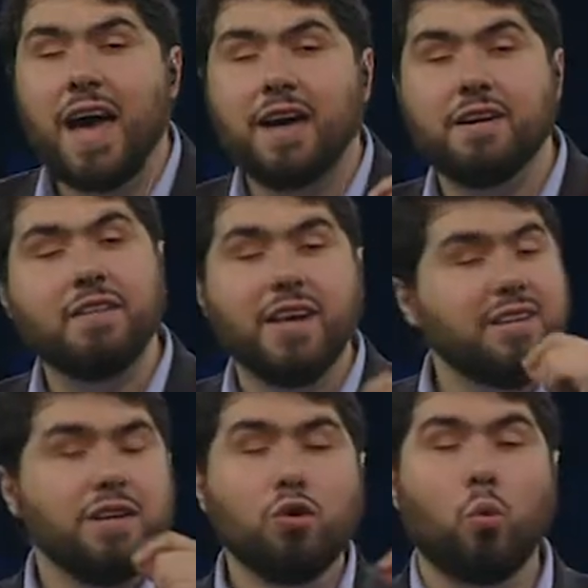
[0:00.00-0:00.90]
And they
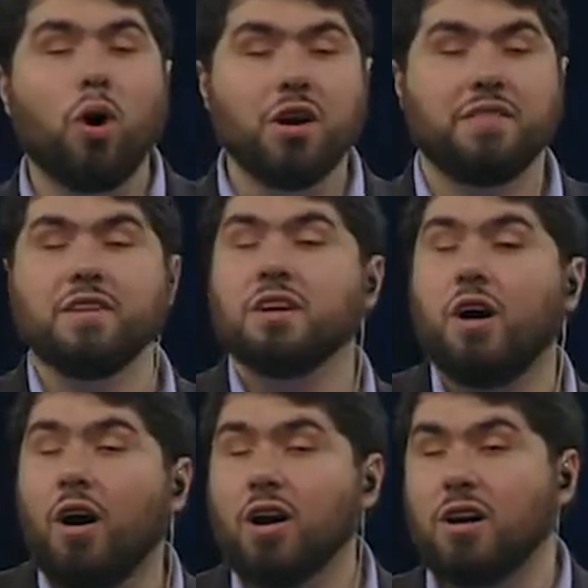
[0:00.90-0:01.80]
tend to walk the
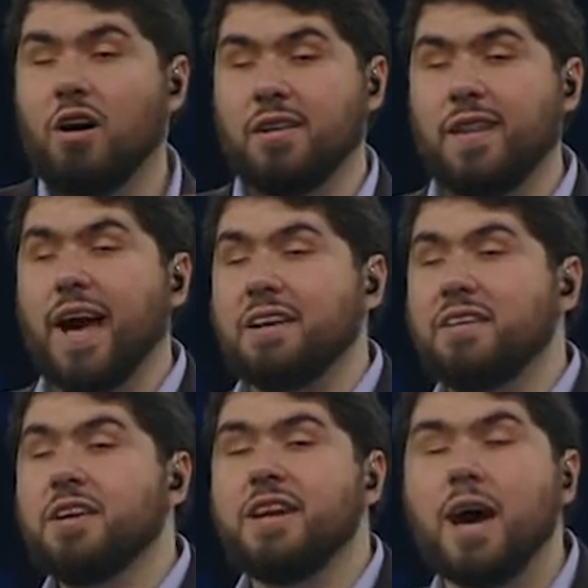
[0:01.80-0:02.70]
talk on that.
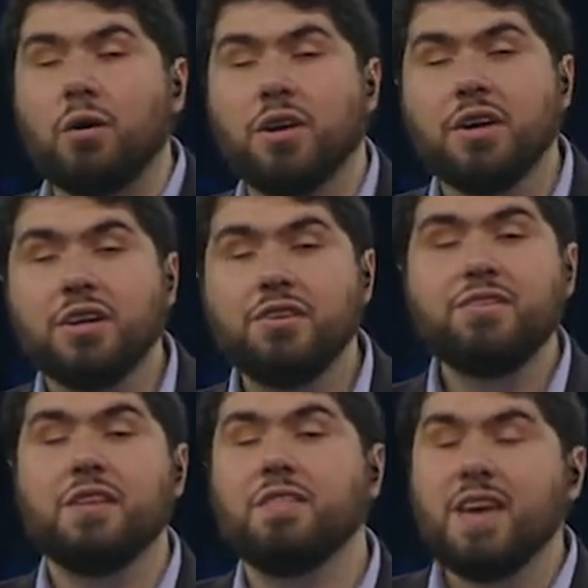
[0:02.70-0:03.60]
Now, here's
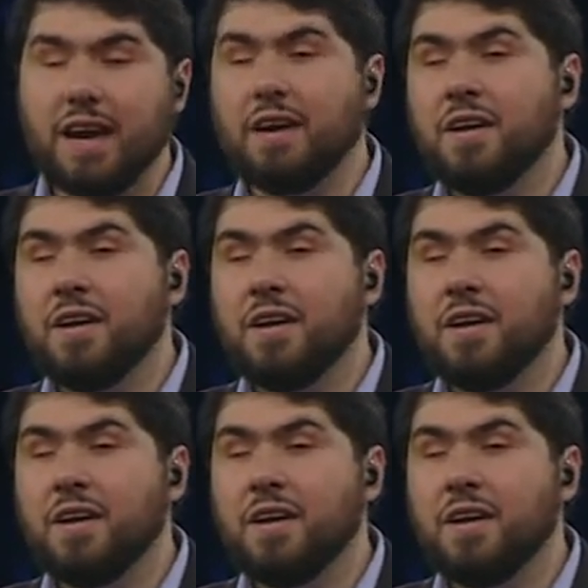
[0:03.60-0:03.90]
the thing.